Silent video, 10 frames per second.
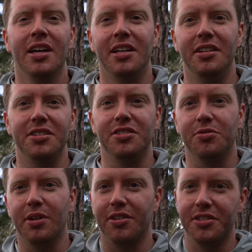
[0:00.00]
conditions,
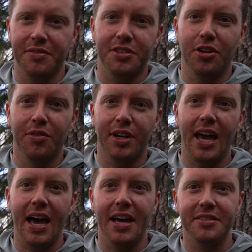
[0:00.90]
whether if it's
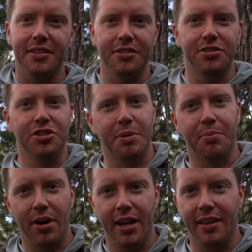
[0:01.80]
overcast and it goes super
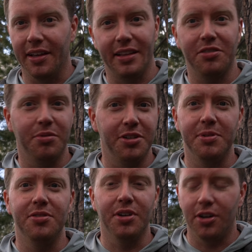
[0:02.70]
bright, like that's what it's
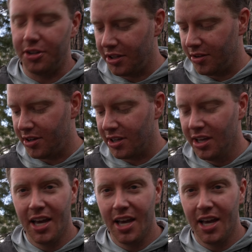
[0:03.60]
been doing all day long.